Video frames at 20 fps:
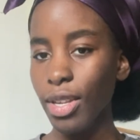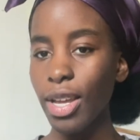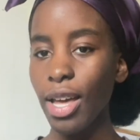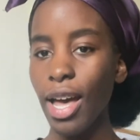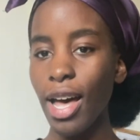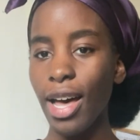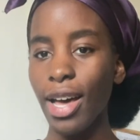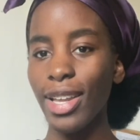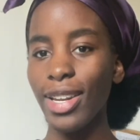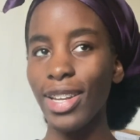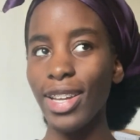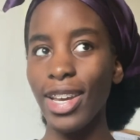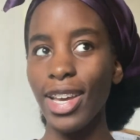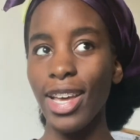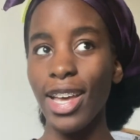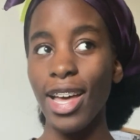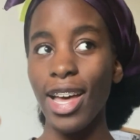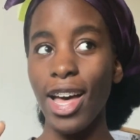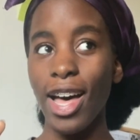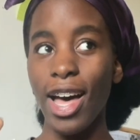And
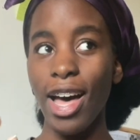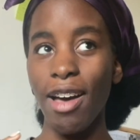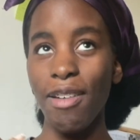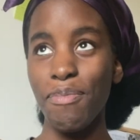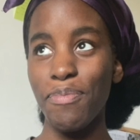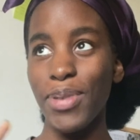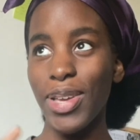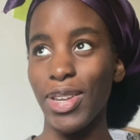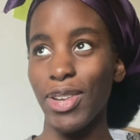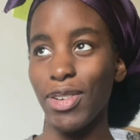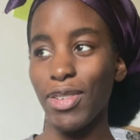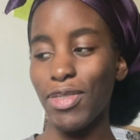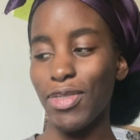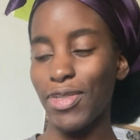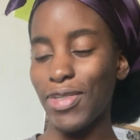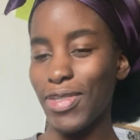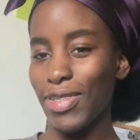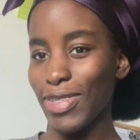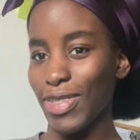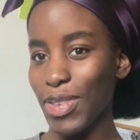I've been off
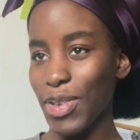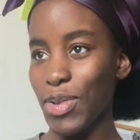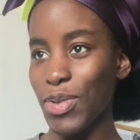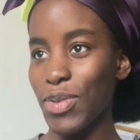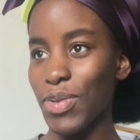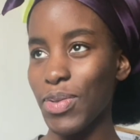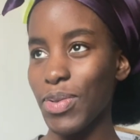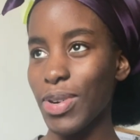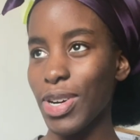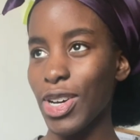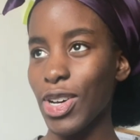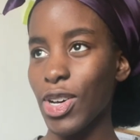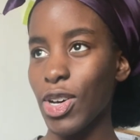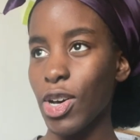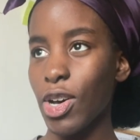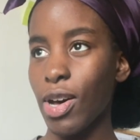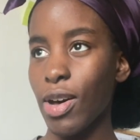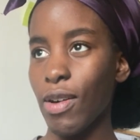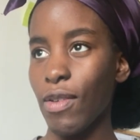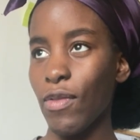school
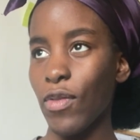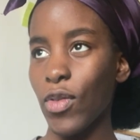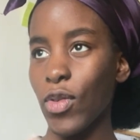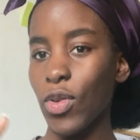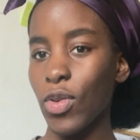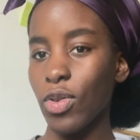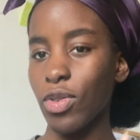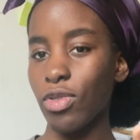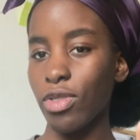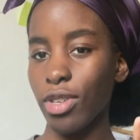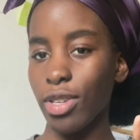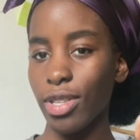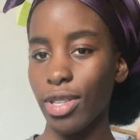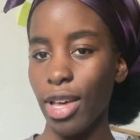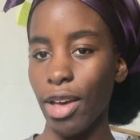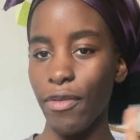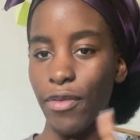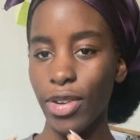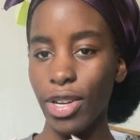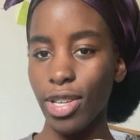for just,
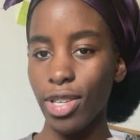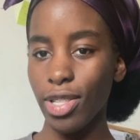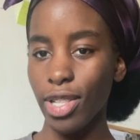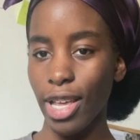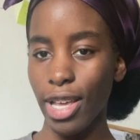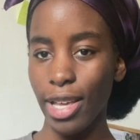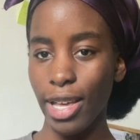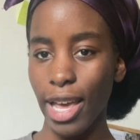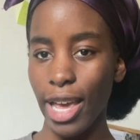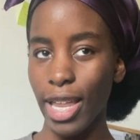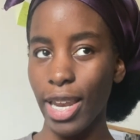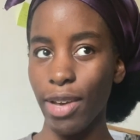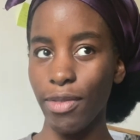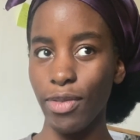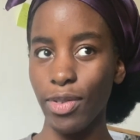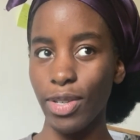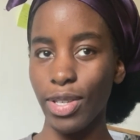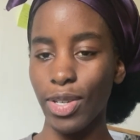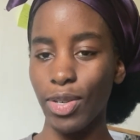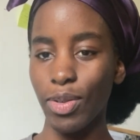I finished like
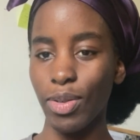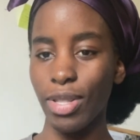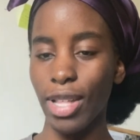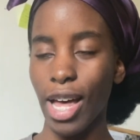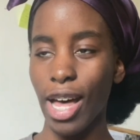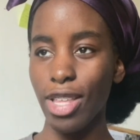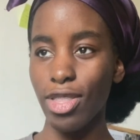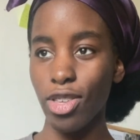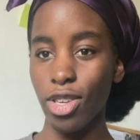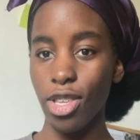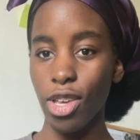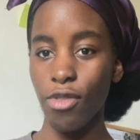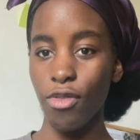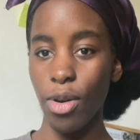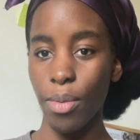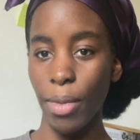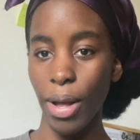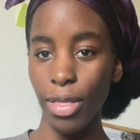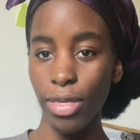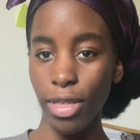A-levels and all that just over a
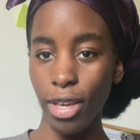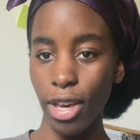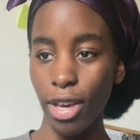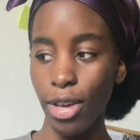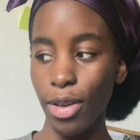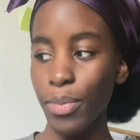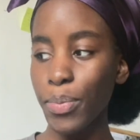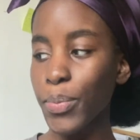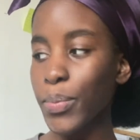month ago.